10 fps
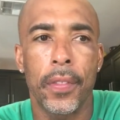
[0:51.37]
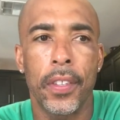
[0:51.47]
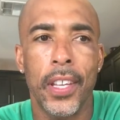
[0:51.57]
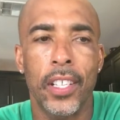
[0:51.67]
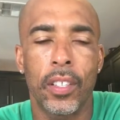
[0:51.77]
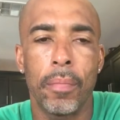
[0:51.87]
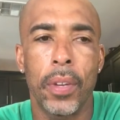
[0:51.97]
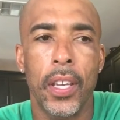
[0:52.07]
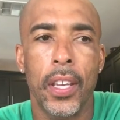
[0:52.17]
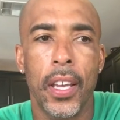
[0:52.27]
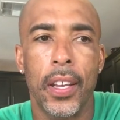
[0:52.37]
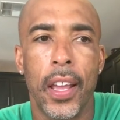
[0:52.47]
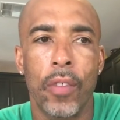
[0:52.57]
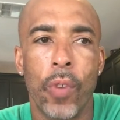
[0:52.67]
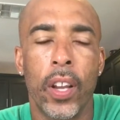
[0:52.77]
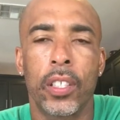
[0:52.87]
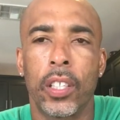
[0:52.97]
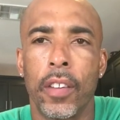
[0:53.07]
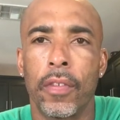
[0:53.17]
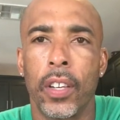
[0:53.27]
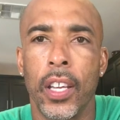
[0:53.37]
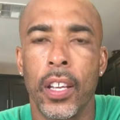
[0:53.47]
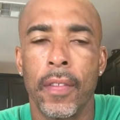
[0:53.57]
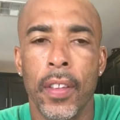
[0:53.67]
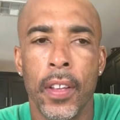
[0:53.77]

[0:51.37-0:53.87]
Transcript: needs to be in a relatively